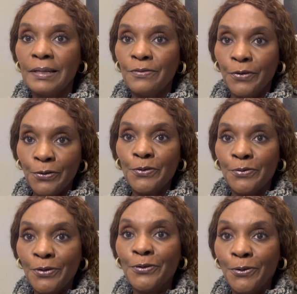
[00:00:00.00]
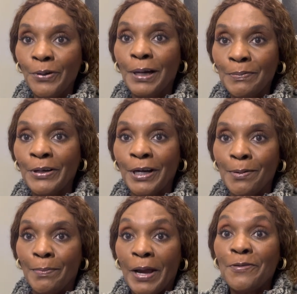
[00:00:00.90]
For those who don't know what I'm talking about,
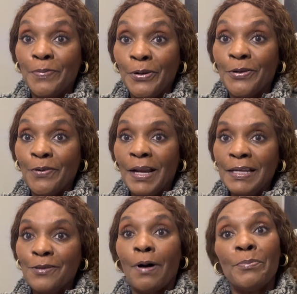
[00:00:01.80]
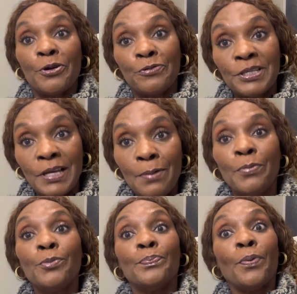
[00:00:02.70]
my spirituality. So I'm a Christian,
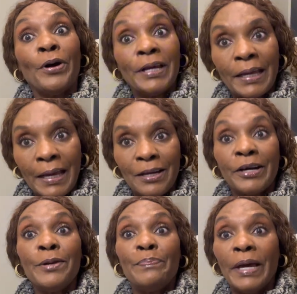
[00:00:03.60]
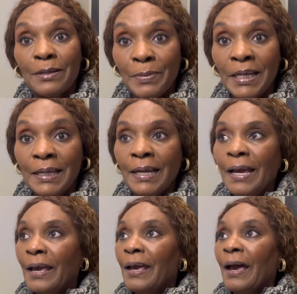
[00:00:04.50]
but born again, rebirth, meaning
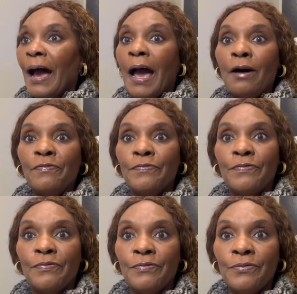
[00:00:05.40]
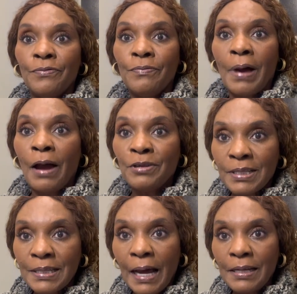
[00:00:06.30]
I
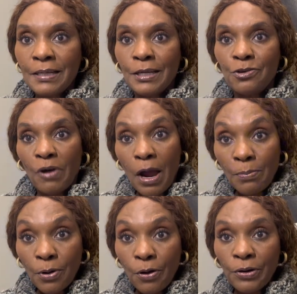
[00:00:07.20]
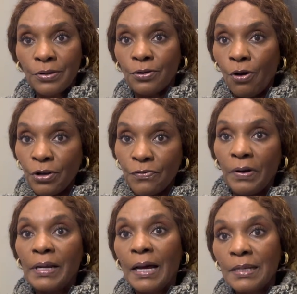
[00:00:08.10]
understand the triumph God the
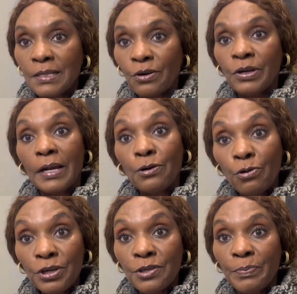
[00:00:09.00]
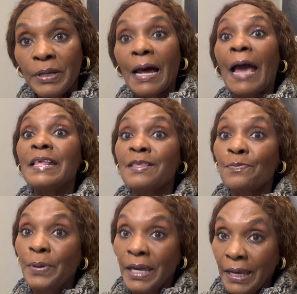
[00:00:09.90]
Father, the Son, and the Holy Spirit. I
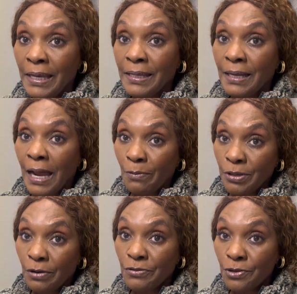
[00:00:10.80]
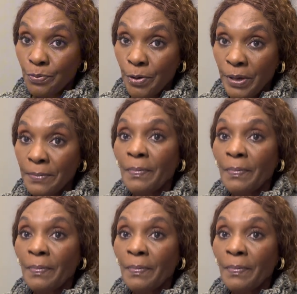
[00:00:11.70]
speak in the language of the Spirit,